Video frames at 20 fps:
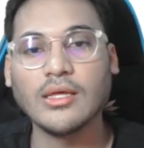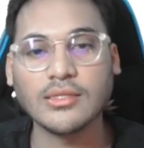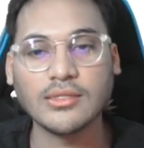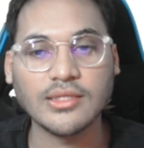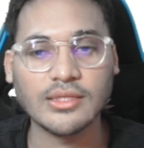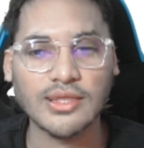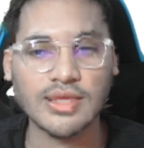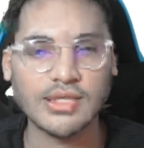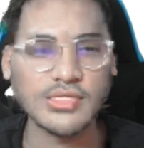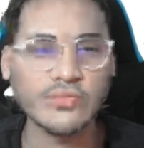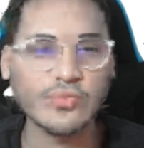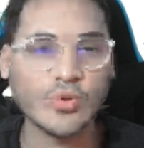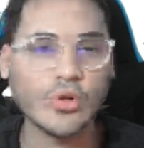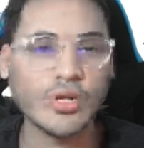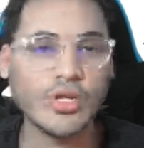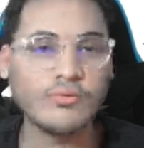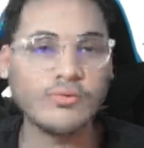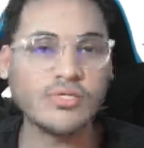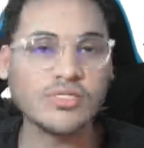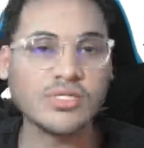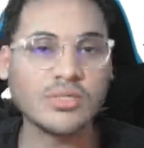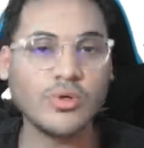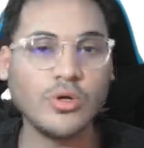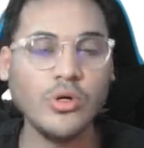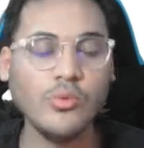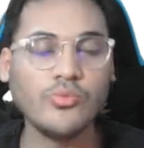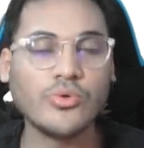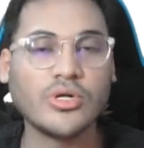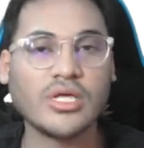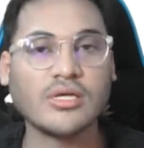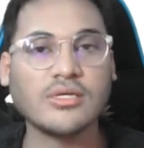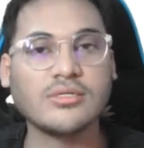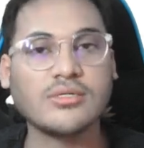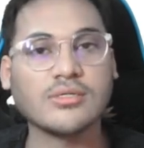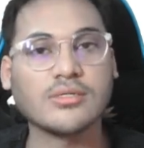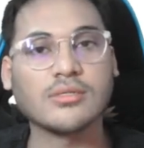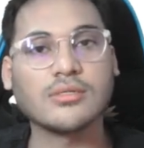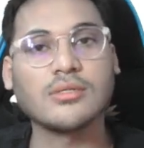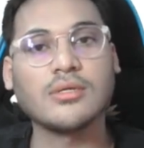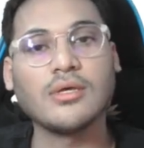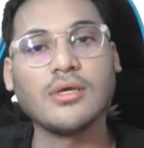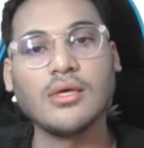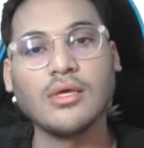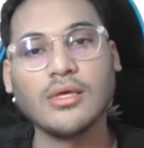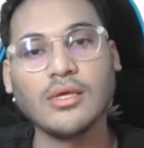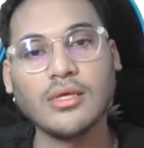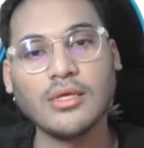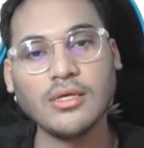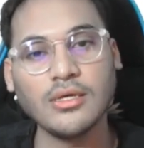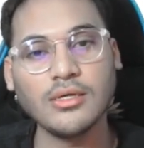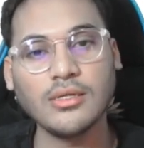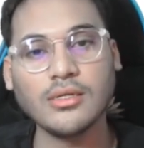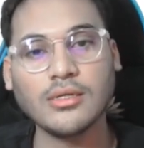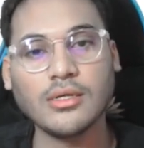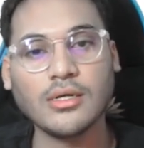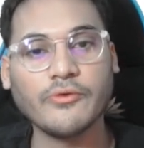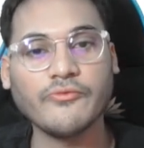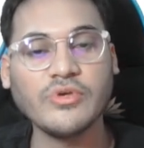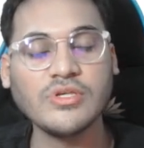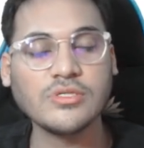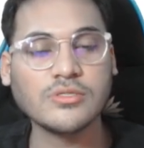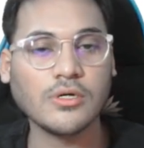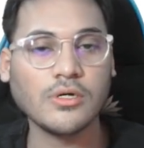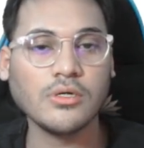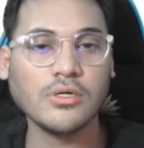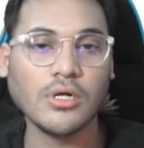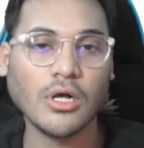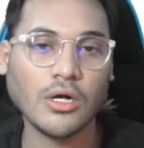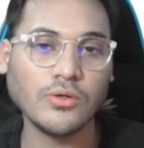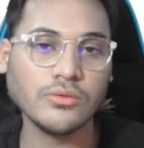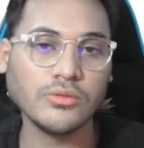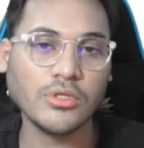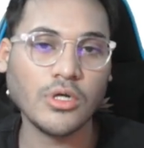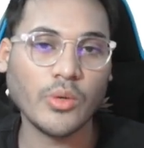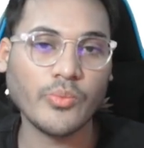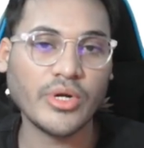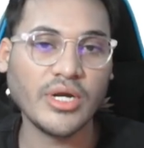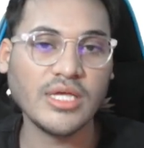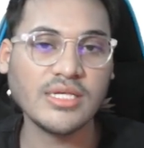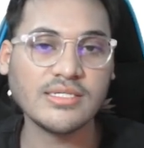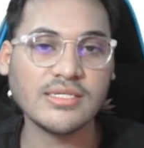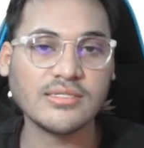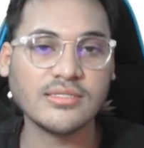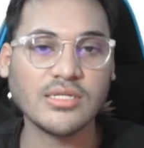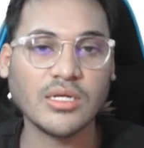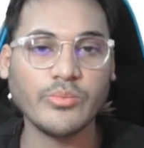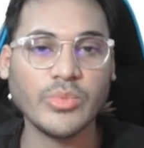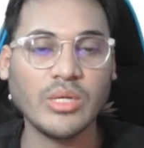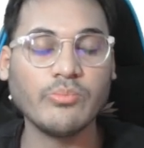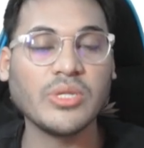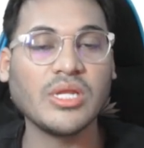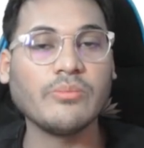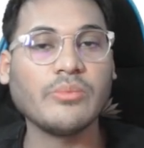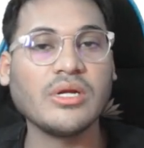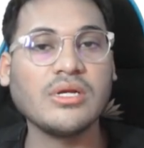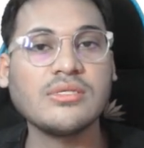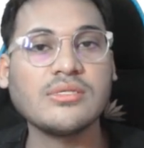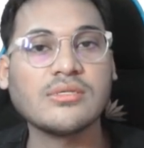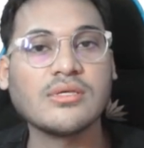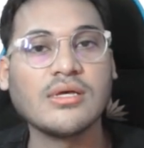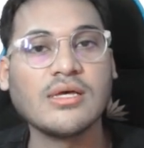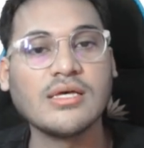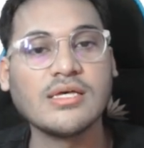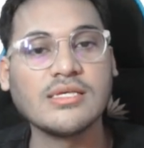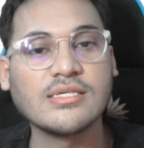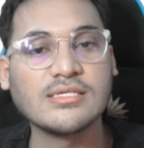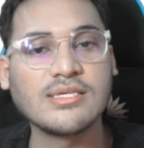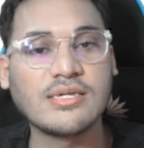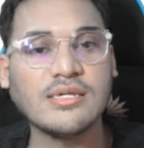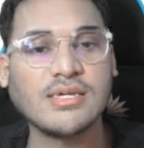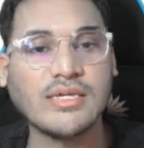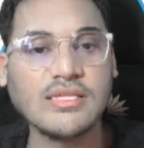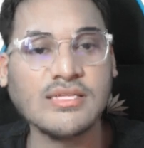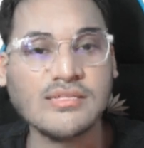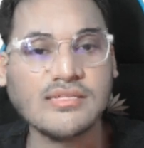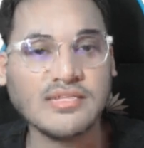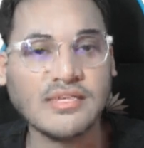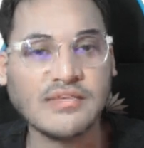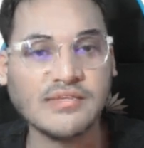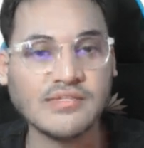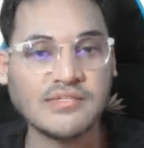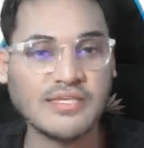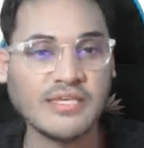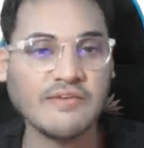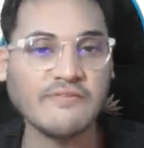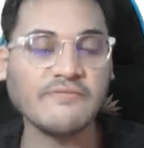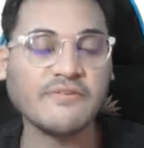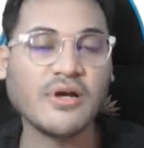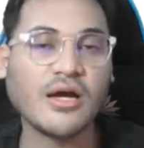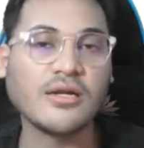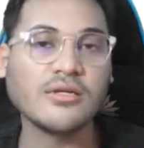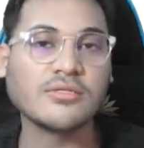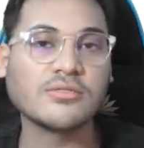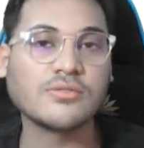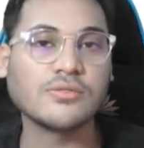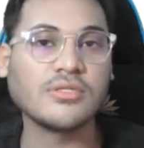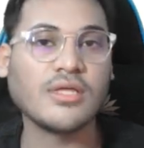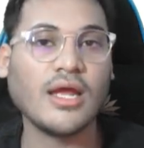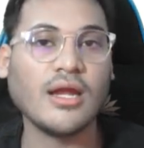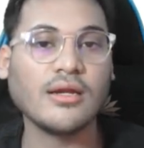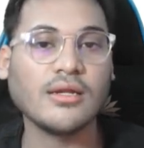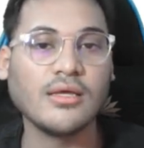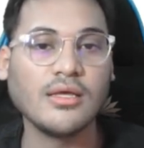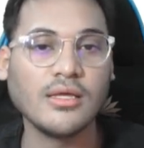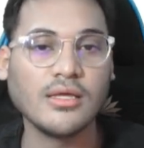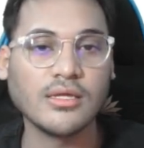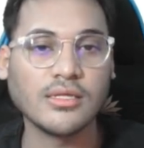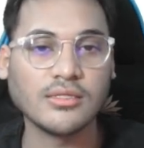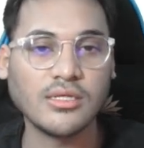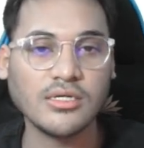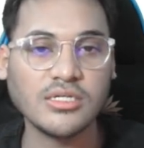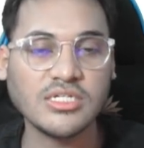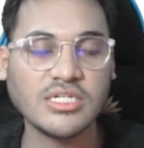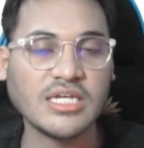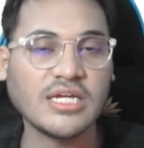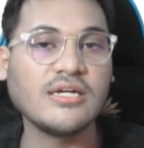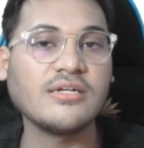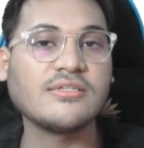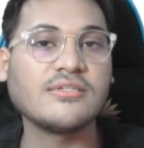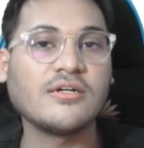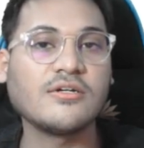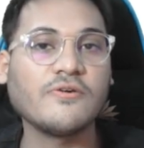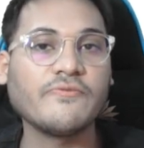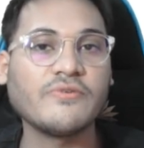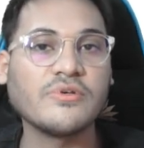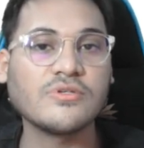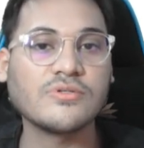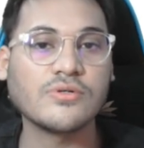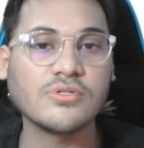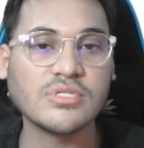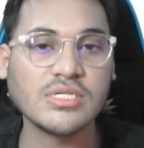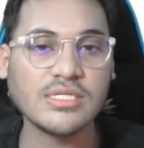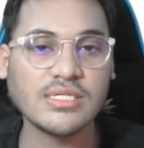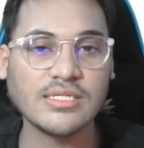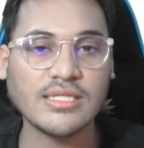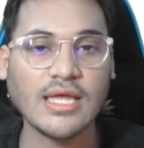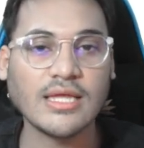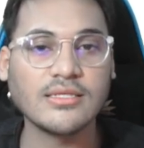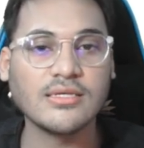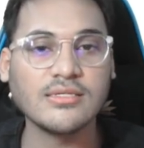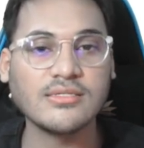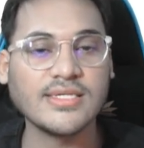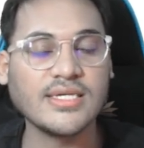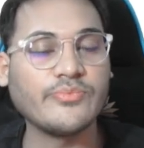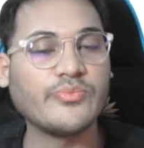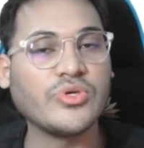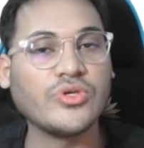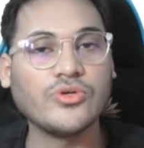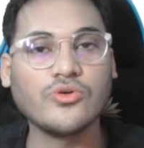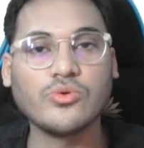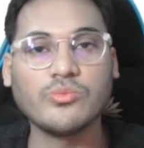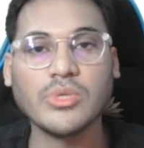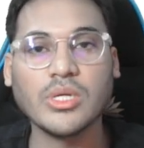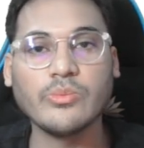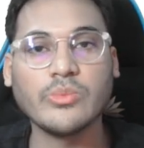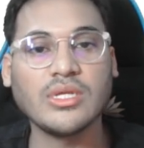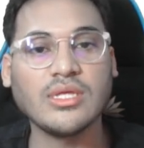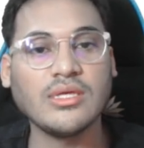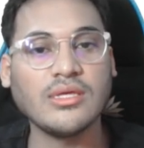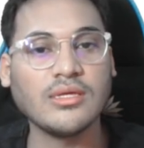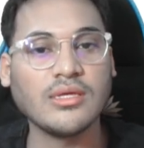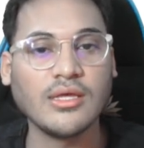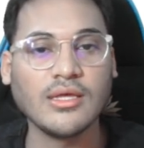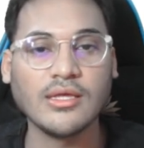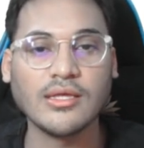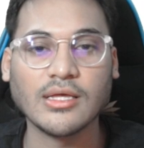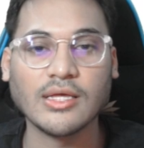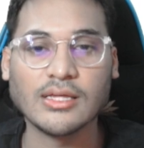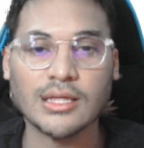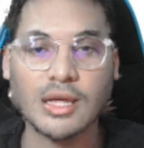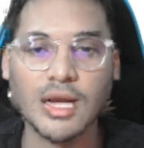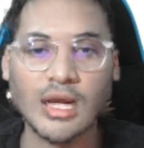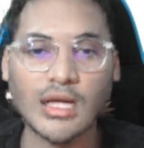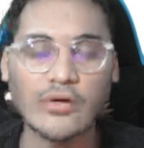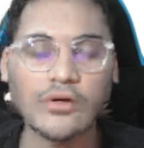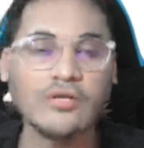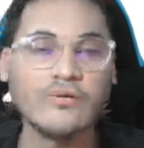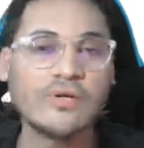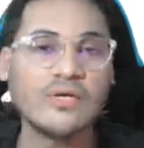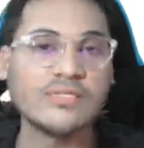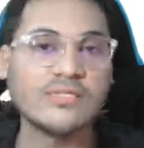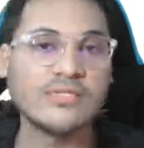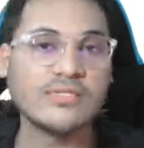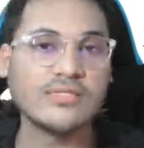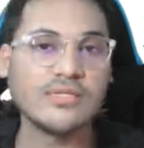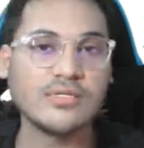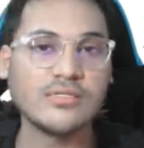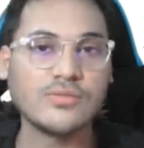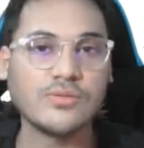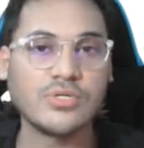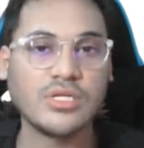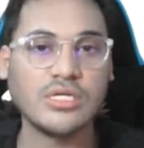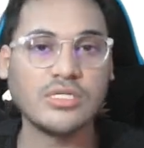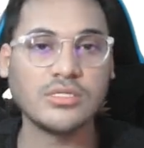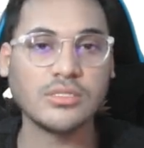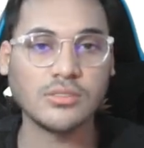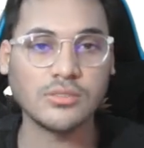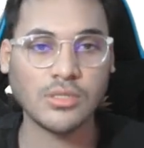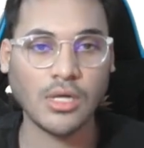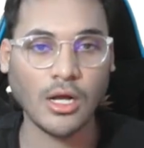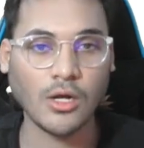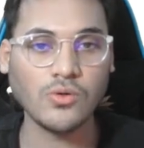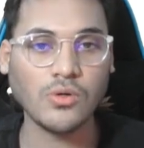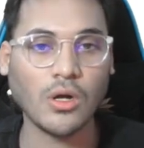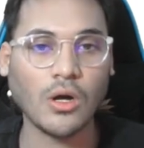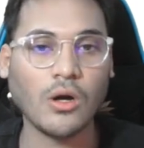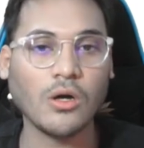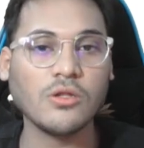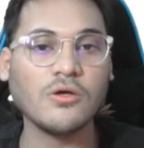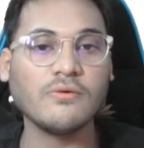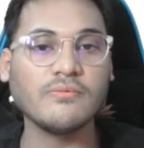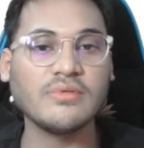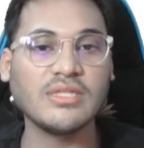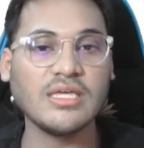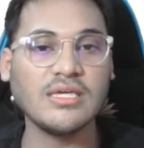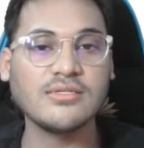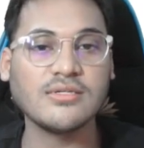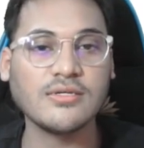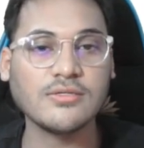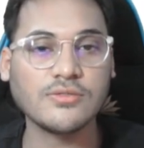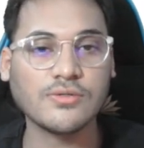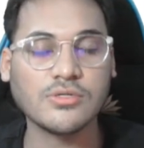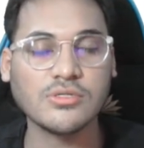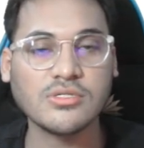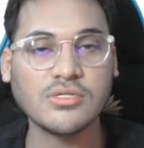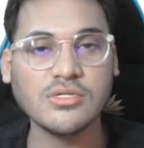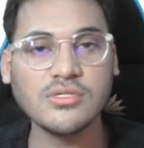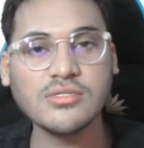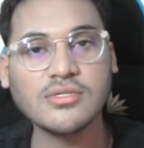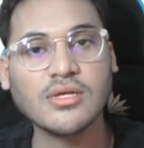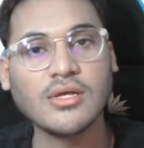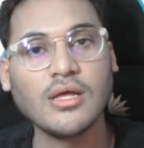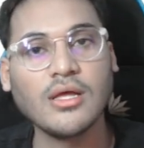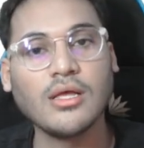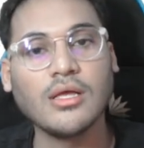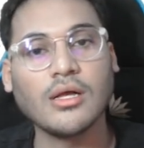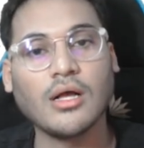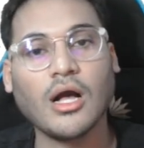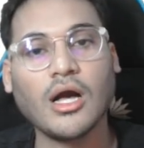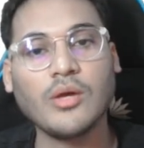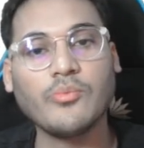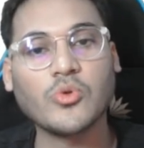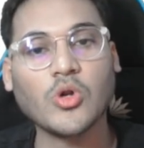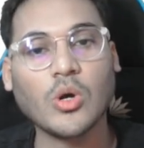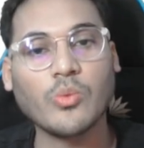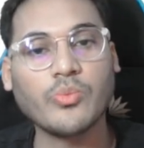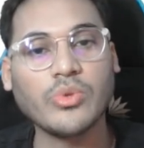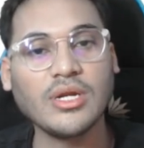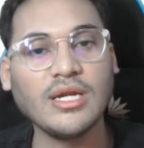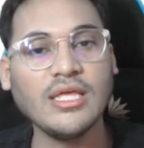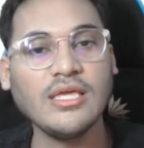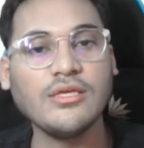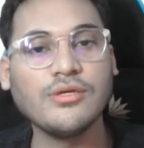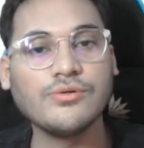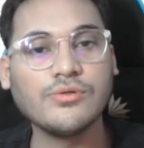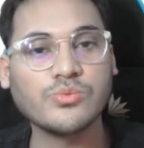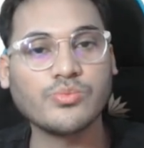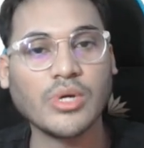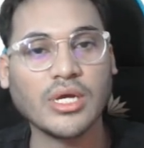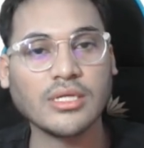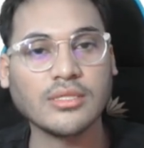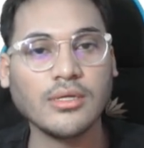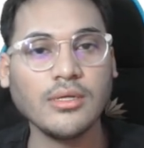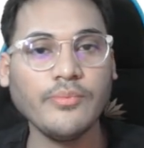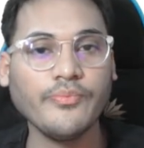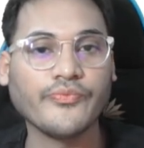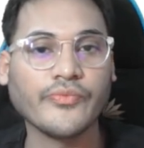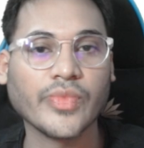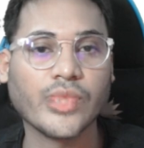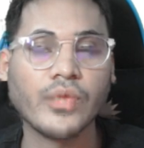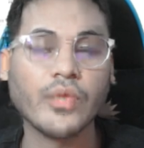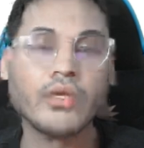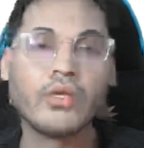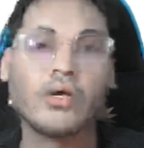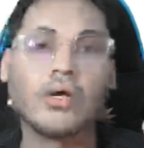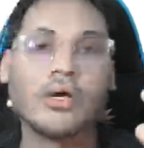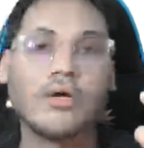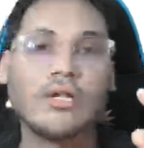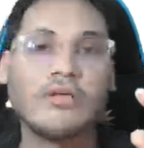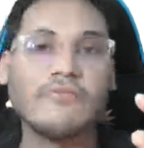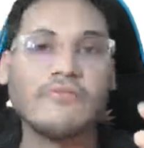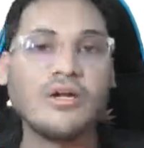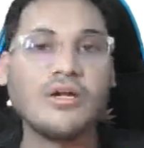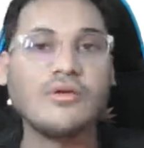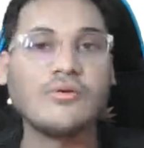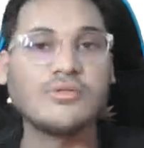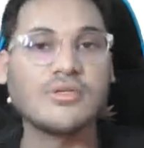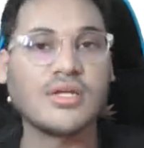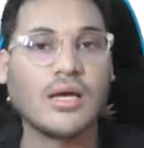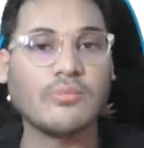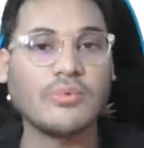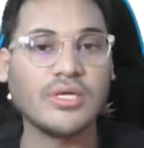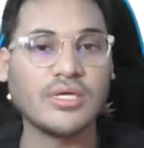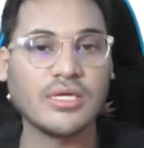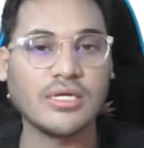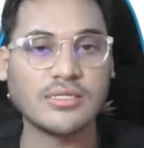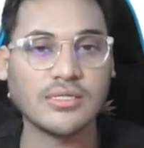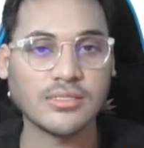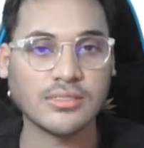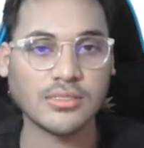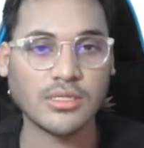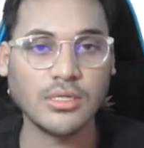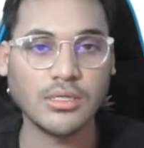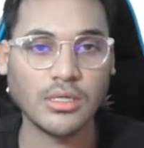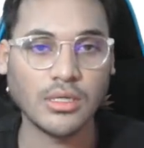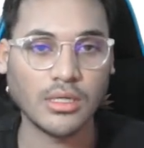The next point was about protection. Here we saw how the operating system implements certain safeguards so that the shared set of resources like the CPU, memory, the IO devices, the storage, how all of these resources are properly used by the different user applications.